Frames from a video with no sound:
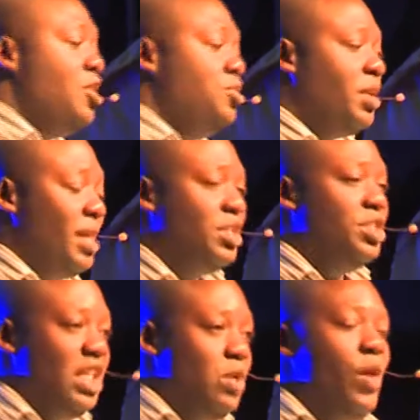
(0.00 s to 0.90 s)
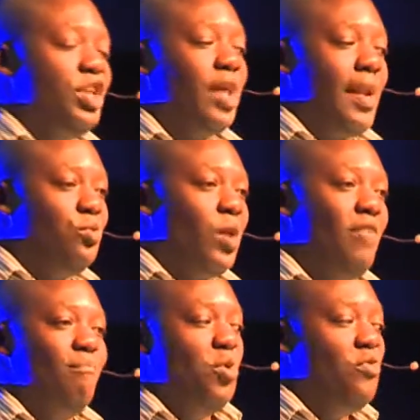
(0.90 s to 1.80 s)
You could then see which startups were kind of
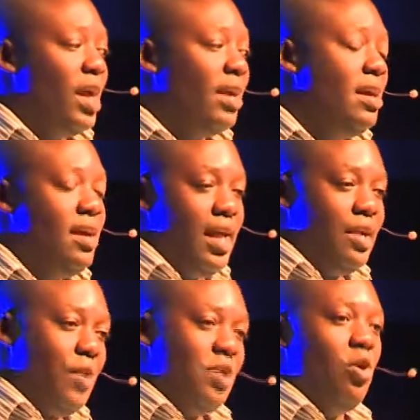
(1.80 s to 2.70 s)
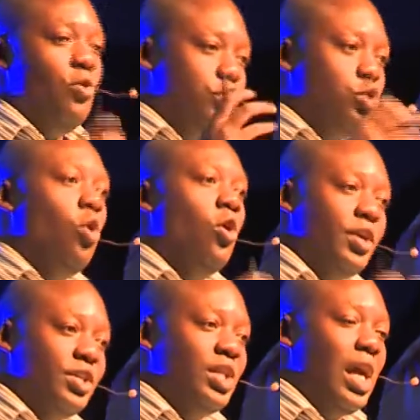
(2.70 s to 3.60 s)
moving and create your own
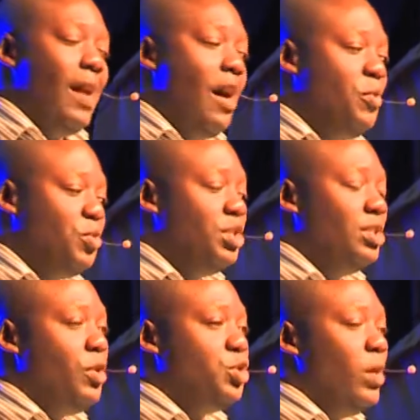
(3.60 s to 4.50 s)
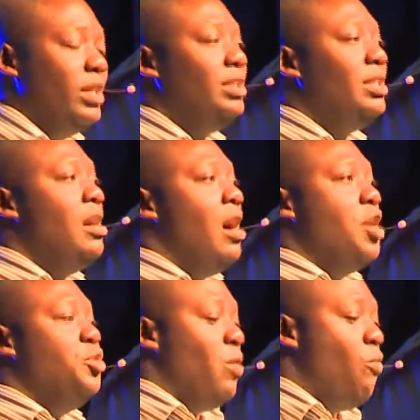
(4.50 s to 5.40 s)
scores around which ones, which ones are
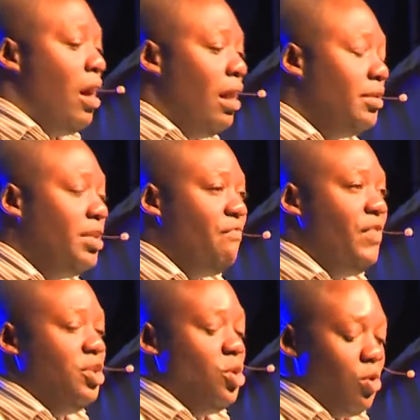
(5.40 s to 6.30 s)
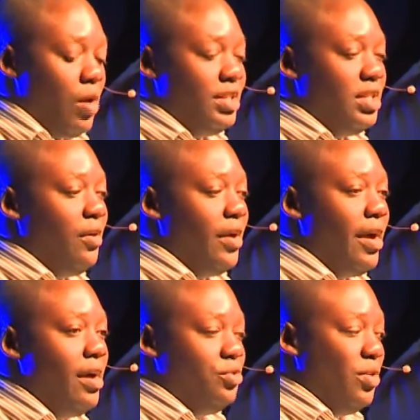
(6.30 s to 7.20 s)
doing well that fit your criteria
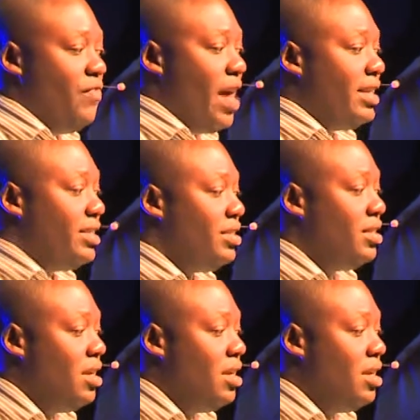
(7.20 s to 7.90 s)
to invest.